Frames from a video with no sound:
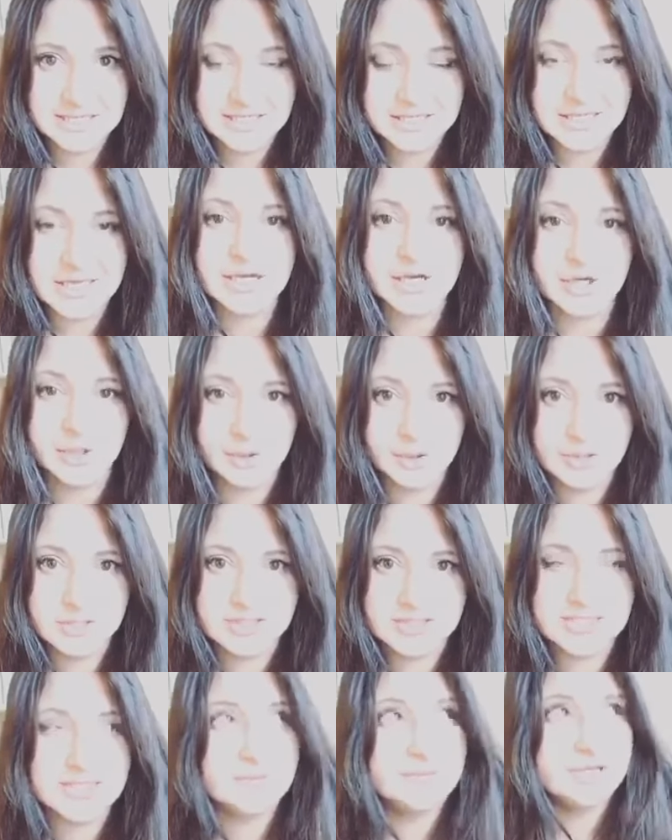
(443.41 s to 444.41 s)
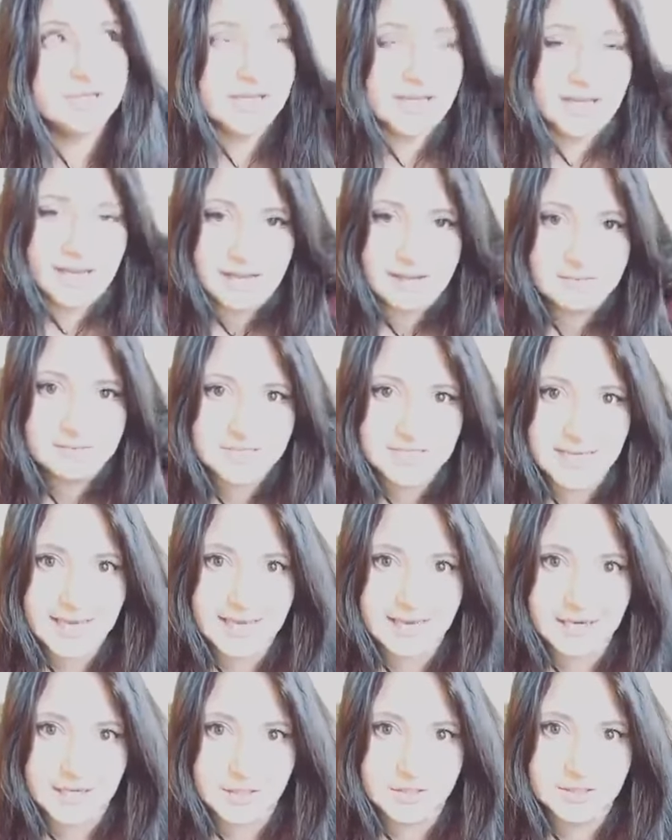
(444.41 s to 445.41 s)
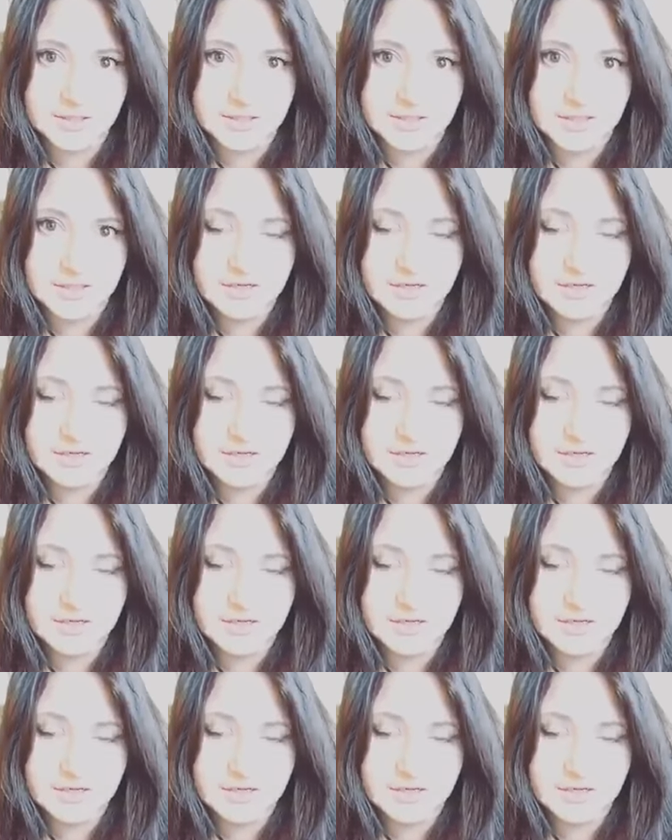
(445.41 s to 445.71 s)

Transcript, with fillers: that caused him to come down